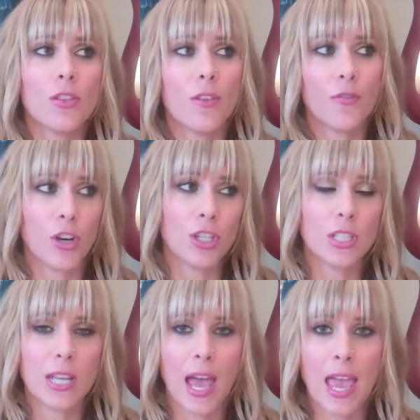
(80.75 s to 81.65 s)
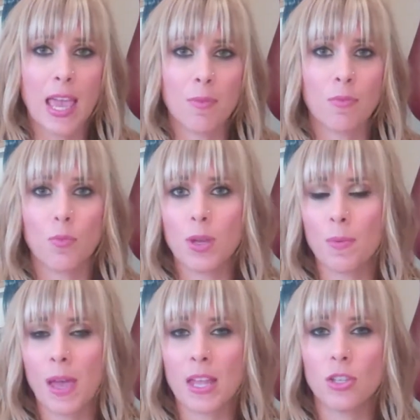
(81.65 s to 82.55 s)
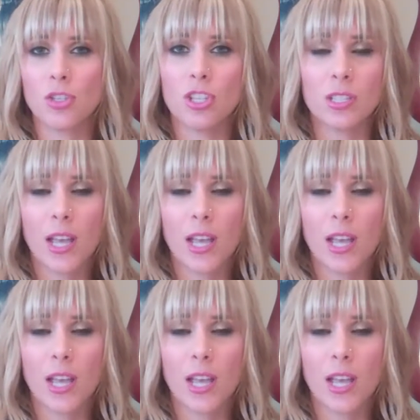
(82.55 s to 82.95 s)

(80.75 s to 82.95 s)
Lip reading: The first time we went just